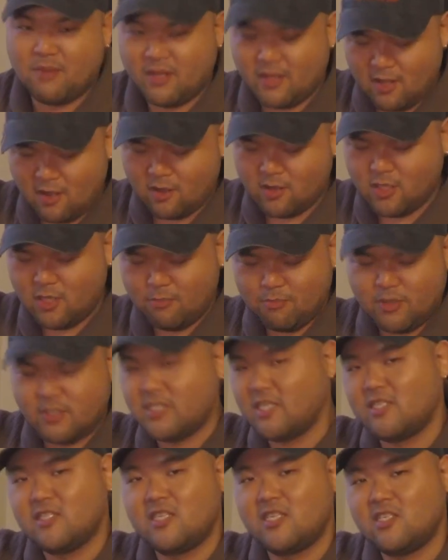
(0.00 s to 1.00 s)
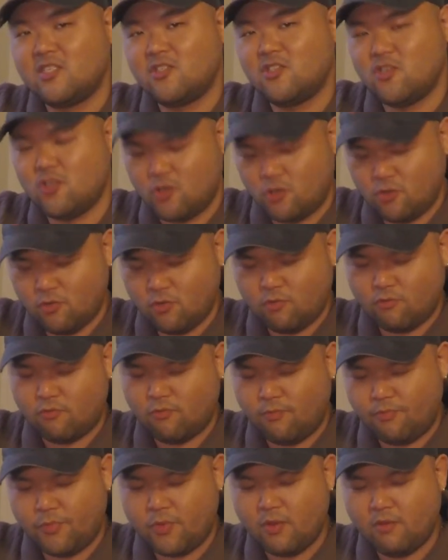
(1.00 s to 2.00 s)
If I feel during the
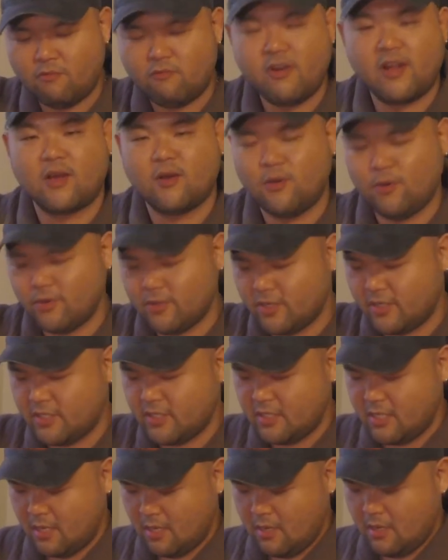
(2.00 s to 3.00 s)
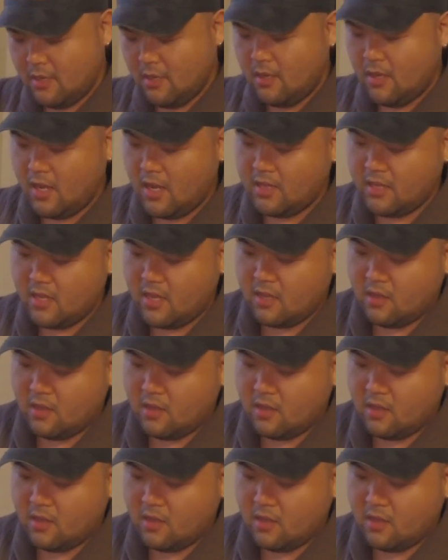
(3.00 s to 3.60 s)
trip that we need something else,